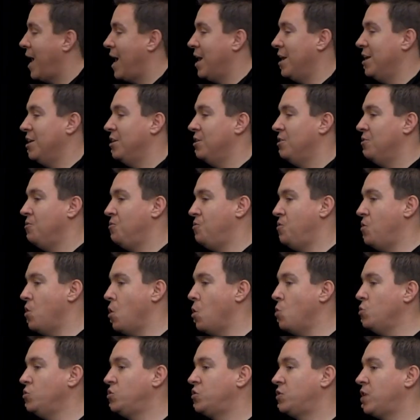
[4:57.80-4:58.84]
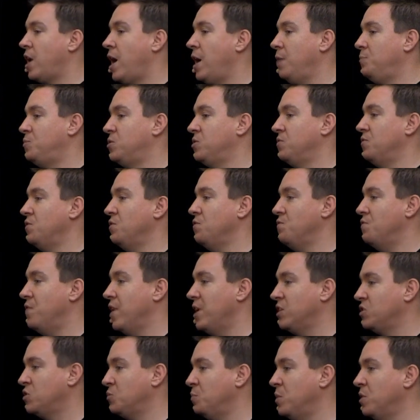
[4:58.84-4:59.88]
and those types of
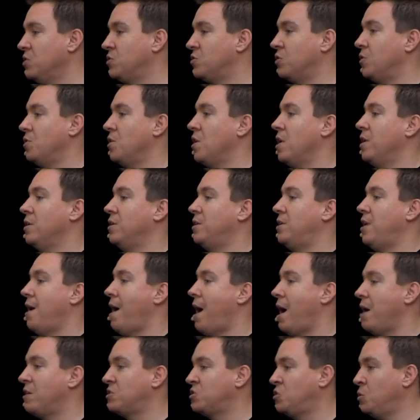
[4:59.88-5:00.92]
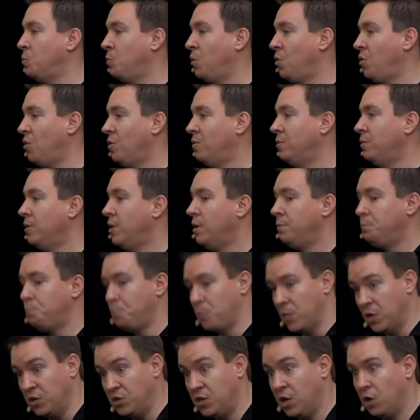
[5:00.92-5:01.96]
investments are not taxable
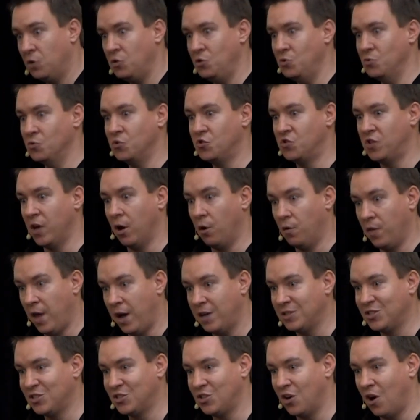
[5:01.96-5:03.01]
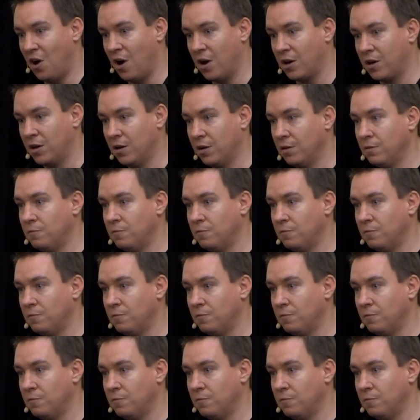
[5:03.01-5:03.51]
until you sell that stock,